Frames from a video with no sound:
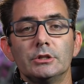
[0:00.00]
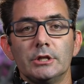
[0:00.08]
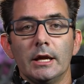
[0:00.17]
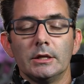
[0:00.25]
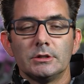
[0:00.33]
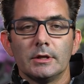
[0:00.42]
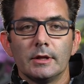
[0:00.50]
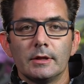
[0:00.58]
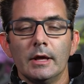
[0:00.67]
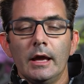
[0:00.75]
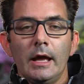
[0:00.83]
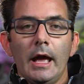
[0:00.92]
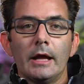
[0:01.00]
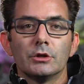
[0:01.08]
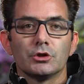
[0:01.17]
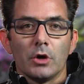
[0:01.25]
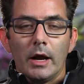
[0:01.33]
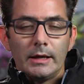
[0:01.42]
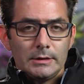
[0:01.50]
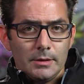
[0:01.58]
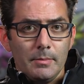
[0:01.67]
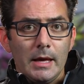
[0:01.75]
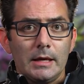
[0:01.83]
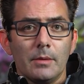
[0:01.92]
changes and trying to
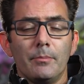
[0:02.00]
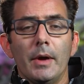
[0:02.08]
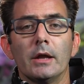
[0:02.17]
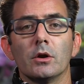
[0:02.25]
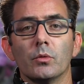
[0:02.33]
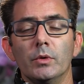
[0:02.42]
make it better.